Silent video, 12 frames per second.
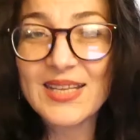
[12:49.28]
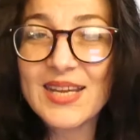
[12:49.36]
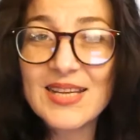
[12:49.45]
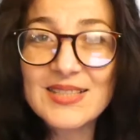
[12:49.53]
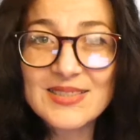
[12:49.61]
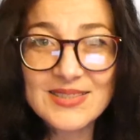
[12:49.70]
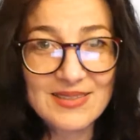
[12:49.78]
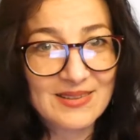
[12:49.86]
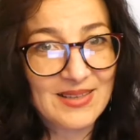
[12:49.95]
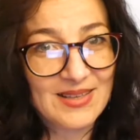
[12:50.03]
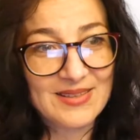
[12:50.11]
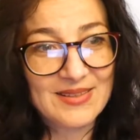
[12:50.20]

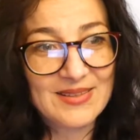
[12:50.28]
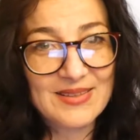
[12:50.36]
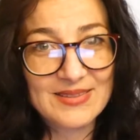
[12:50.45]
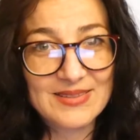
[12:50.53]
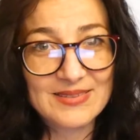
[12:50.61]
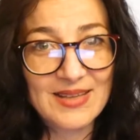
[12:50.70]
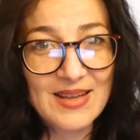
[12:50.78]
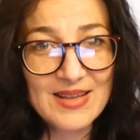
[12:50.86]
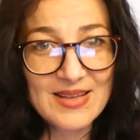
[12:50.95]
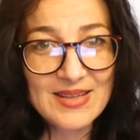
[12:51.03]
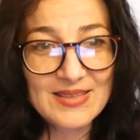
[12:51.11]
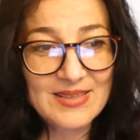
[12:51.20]
inside little
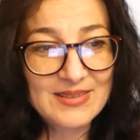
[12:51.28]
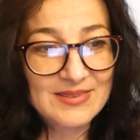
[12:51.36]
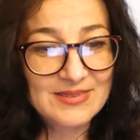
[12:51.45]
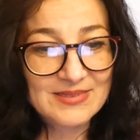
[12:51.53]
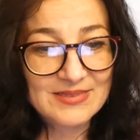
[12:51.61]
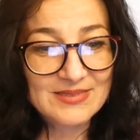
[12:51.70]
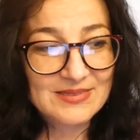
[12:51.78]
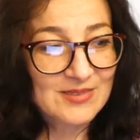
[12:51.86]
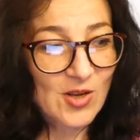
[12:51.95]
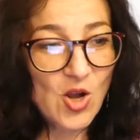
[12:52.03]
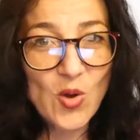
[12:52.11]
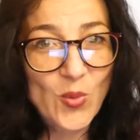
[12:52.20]

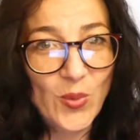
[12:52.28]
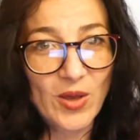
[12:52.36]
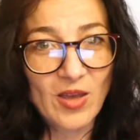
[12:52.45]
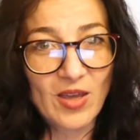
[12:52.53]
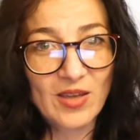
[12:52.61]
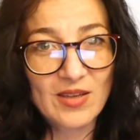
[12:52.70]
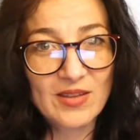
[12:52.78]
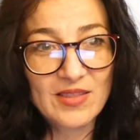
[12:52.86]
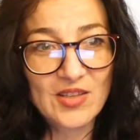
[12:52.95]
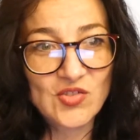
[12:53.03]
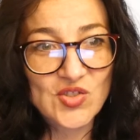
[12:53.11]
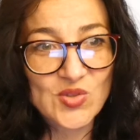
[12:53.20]
clockwork
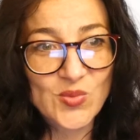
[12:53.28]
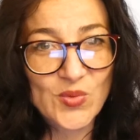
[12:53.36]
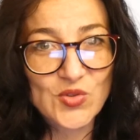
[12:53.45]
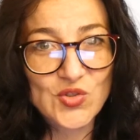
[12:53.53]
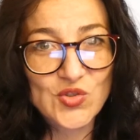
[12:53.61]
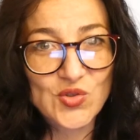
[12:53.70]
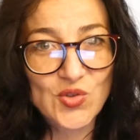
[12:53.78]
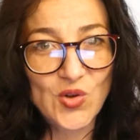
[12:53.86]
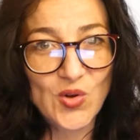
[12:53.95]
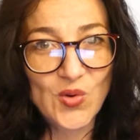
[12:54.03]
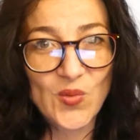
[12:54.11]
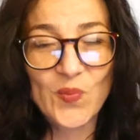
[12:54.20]
that just wants to
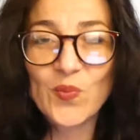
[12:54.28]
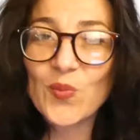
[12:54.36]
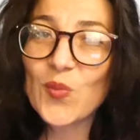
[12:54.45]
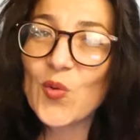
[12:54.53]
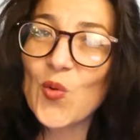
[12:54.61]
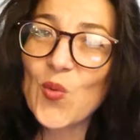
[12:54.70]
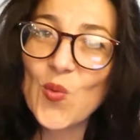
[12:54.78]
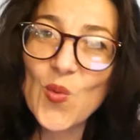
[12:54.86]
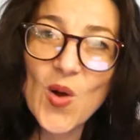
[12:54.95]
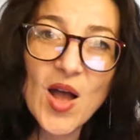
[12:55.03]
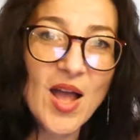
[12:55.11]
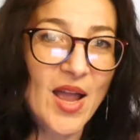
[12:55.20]
know
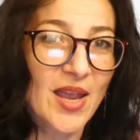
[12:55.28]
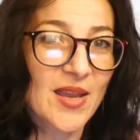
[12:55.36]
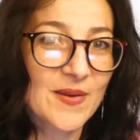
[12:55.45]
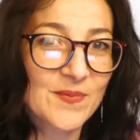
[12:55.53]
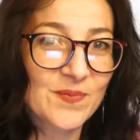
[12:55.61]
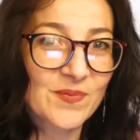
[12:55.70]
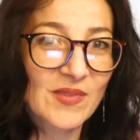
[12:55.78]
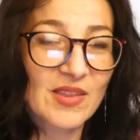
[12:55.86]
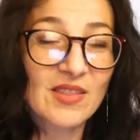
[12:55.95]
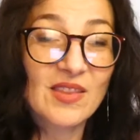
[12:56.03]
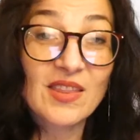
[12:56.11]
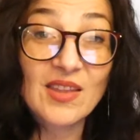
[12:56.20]
why.
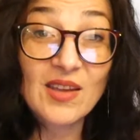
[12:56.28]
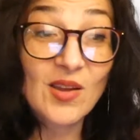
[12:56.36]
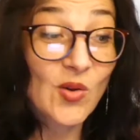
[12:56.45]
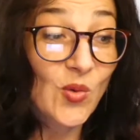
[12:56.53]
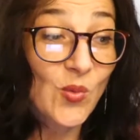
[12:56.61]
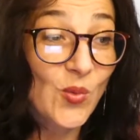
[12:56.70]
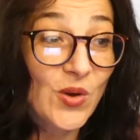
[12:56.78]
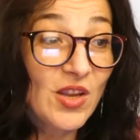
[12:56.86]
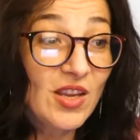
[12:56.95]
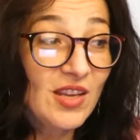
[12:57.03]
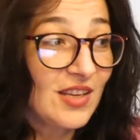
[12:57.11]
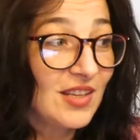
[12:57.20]

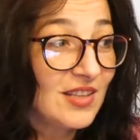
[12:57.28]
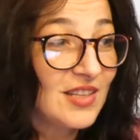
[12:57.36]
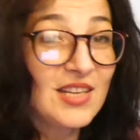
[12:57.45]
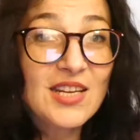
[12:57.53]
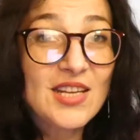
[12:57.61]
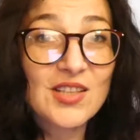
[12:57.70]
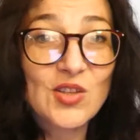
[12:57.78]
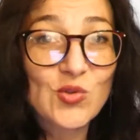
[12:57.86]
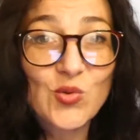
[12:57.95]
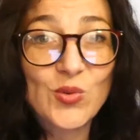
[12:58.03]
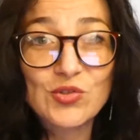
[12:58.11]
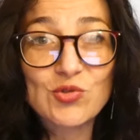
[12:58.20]
We need
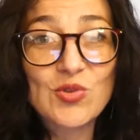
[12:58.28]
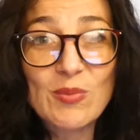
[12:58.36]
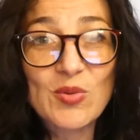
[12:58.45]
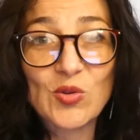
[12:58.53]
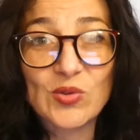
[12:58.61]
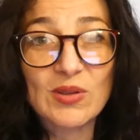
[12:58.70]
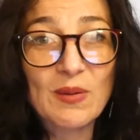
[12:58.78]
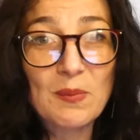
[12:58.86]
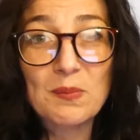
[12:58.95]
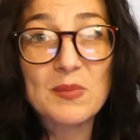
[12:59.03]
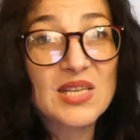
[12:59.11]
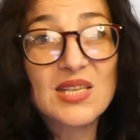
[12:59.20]
to attribute
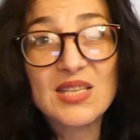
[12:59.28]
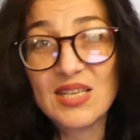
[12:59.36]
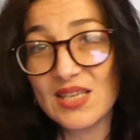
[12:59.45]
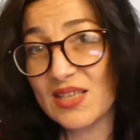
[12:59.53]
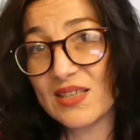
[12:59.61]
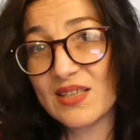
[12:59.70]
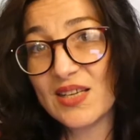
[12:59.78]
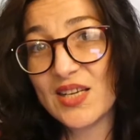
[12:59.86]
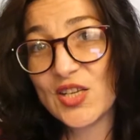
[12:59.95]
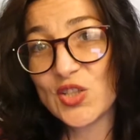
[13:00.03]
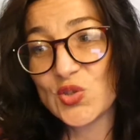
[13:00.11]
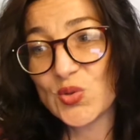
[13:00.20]
meaning
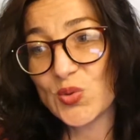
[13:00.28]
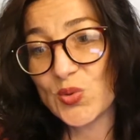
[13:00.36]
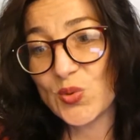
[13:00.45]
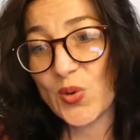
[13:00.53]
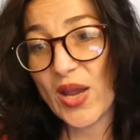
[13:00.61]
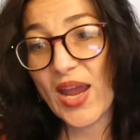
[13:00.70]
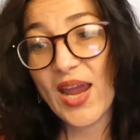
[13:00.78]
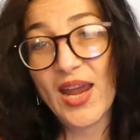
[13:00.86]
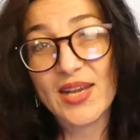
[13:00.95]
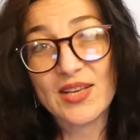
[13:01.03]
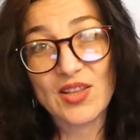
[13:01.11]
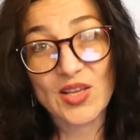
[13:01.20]
to
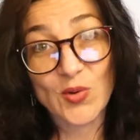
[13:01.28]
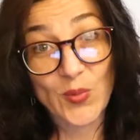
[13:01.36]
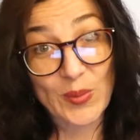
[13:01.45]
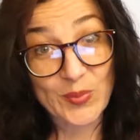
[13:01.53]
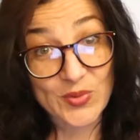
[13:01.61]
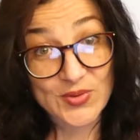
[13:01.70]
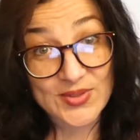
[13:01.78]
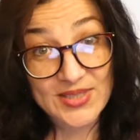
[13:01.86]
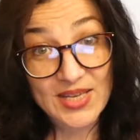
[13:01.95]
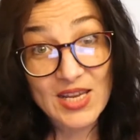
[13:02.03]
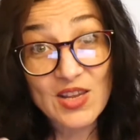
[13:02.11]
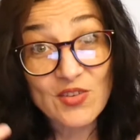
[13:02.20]
anything we
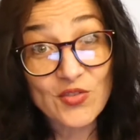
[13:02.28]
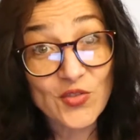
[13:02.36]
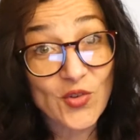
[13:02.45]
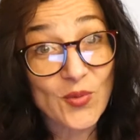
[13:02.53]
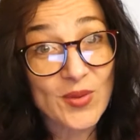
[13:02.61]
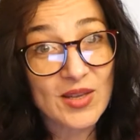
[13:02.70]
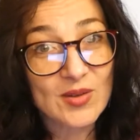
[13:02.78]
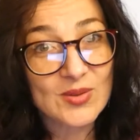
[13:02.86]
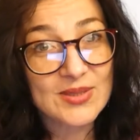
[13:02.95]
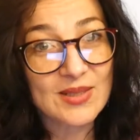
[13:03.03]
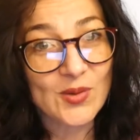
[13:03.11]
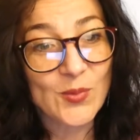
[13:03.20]
perceive from the outside